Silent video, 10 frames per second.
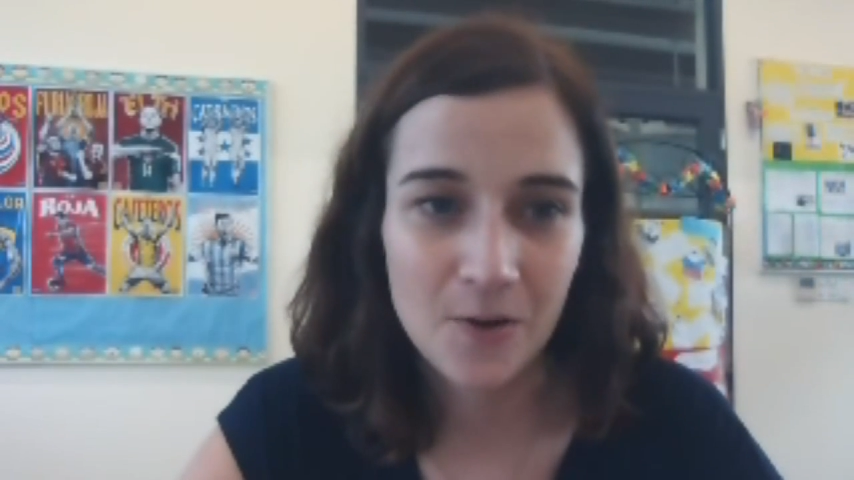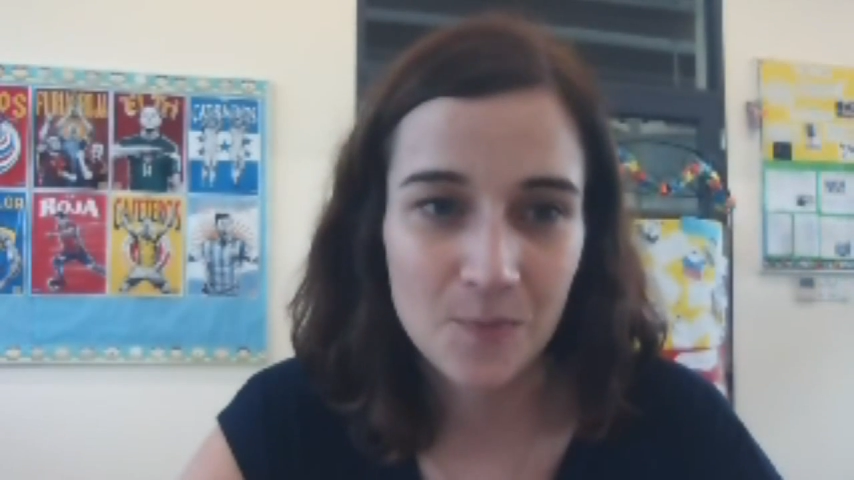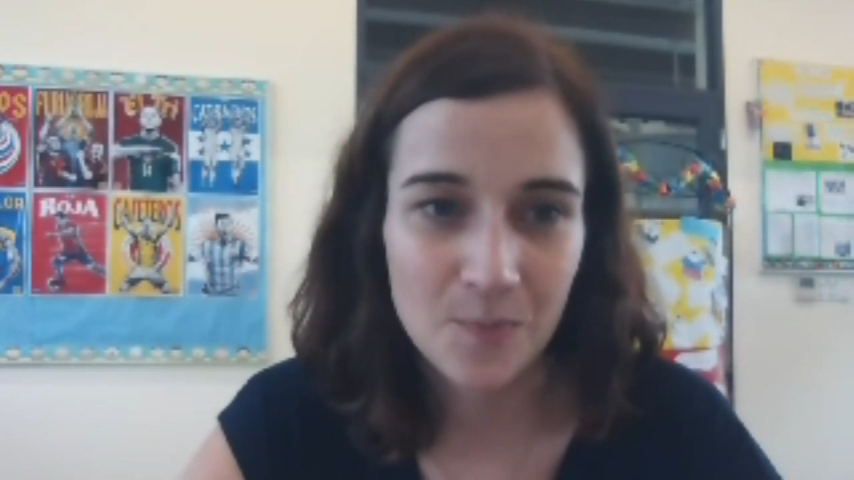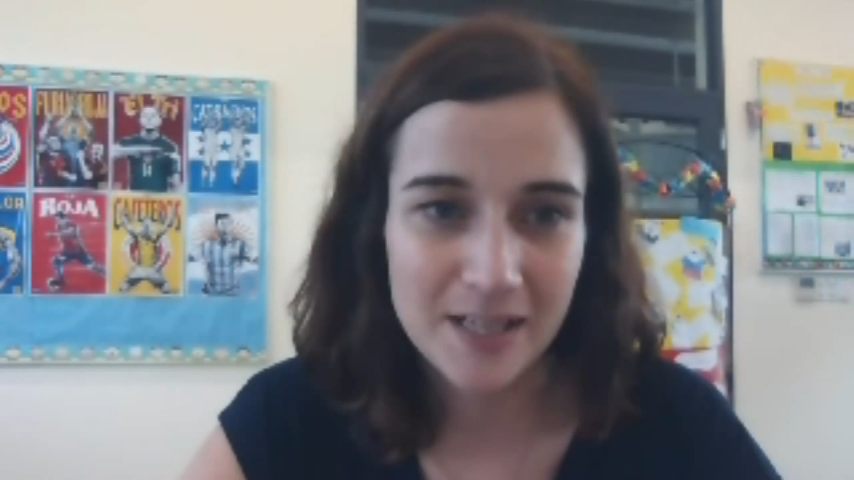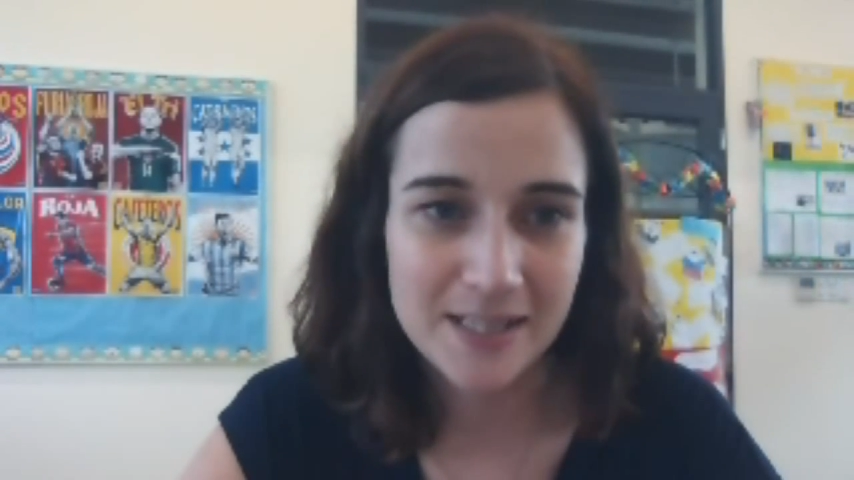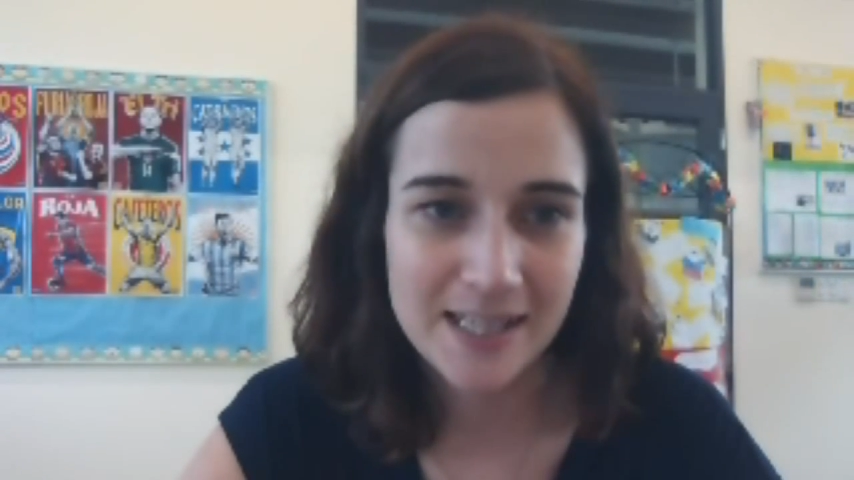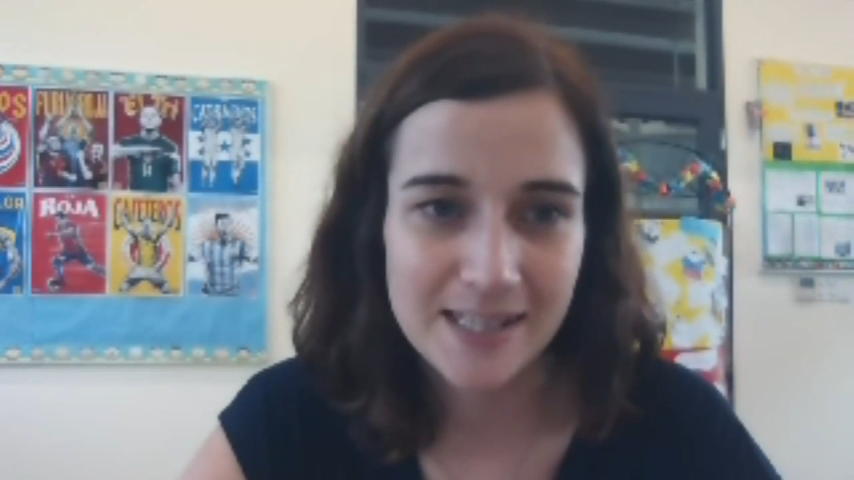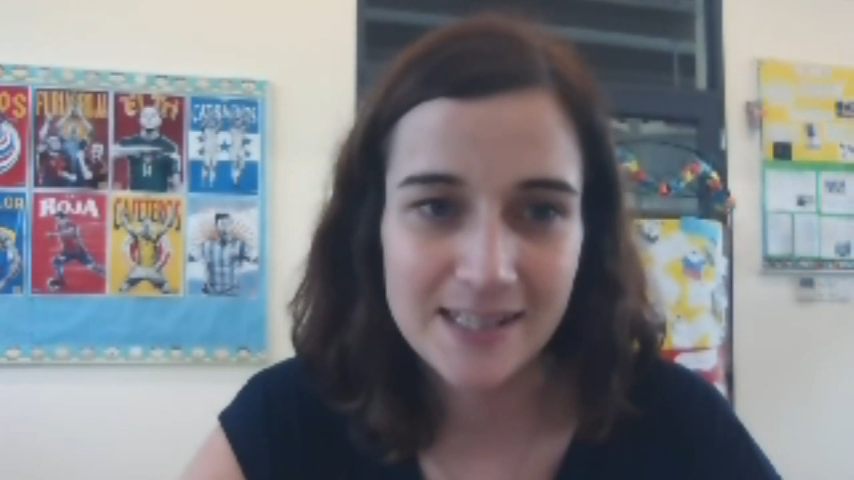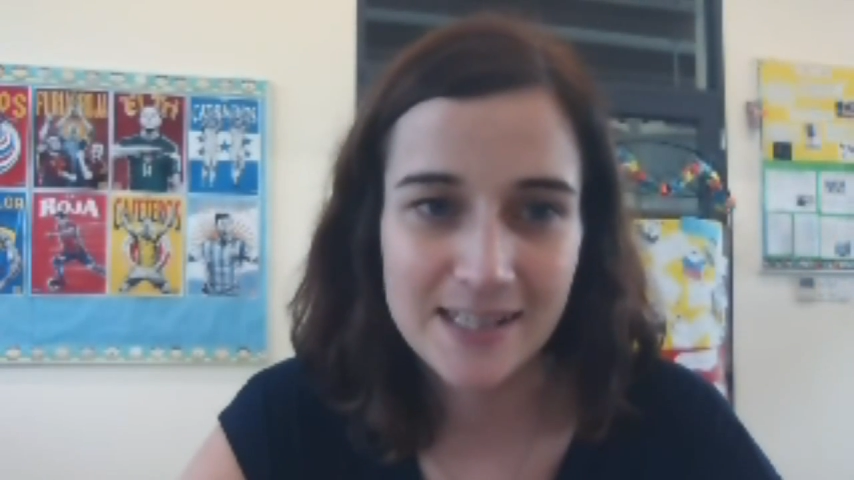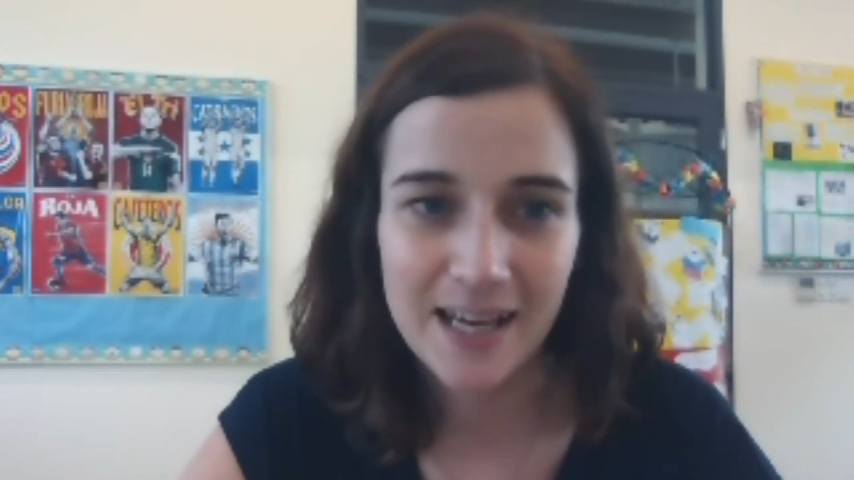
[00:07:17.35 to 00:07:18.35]
own
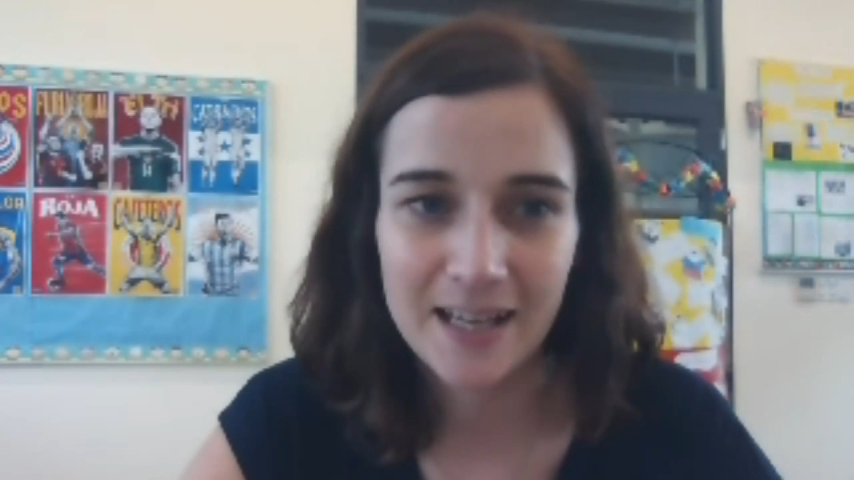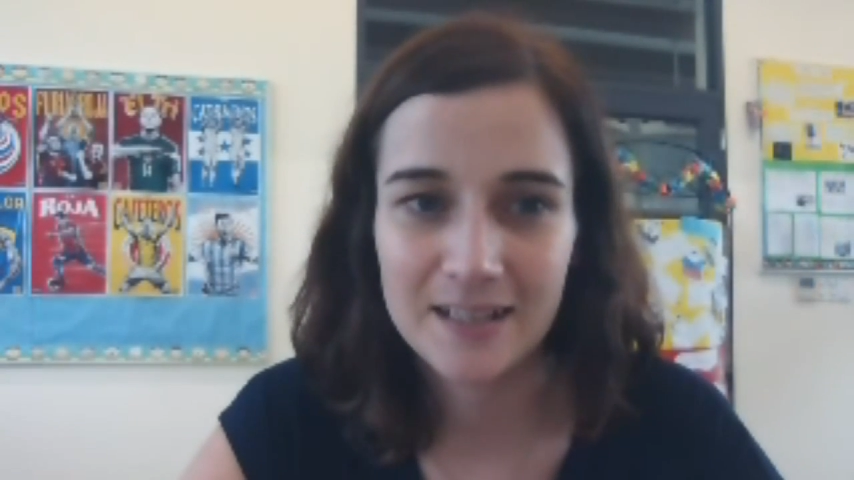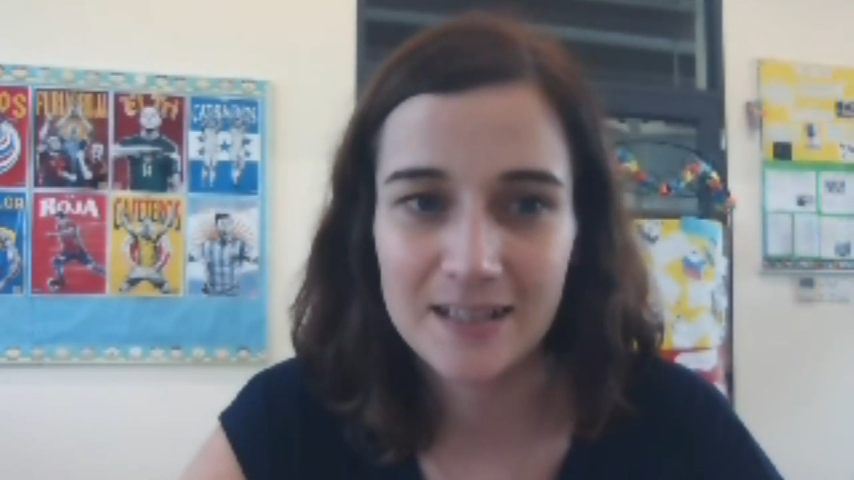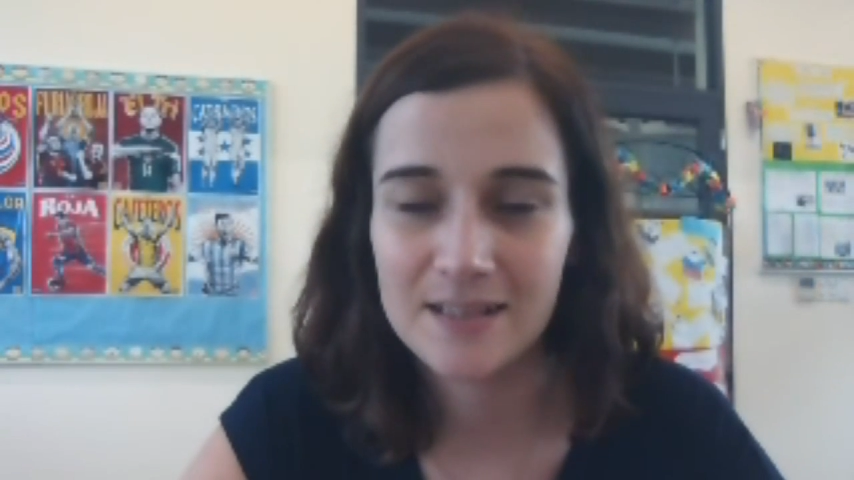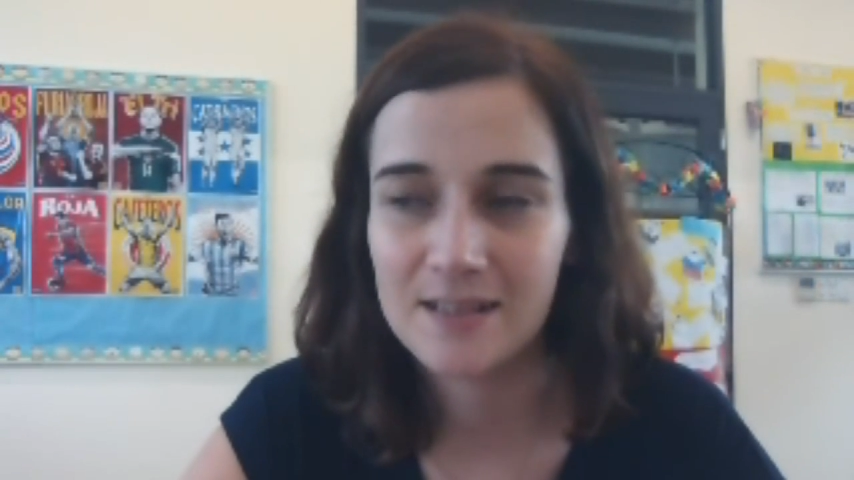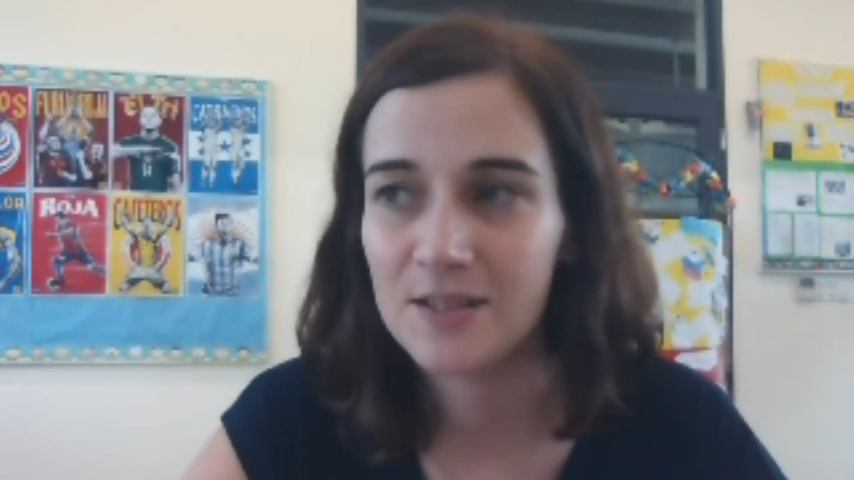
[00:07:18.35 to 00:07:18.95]
practice and